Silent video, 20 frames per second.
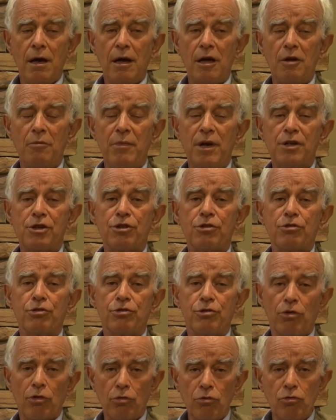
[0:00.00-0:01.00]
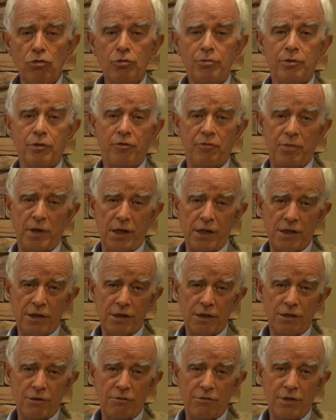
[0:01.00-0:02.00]
and a matched control group of
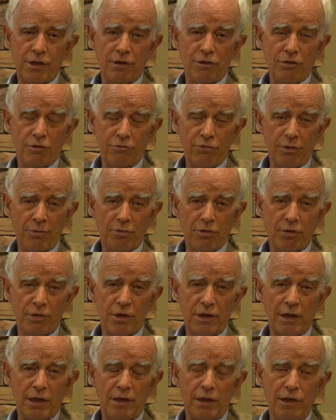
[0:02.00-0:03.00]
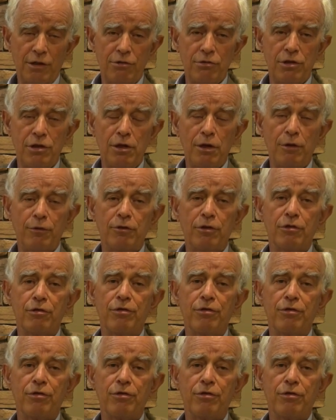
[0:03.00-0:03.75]
patients who did not report an NDE, to see if the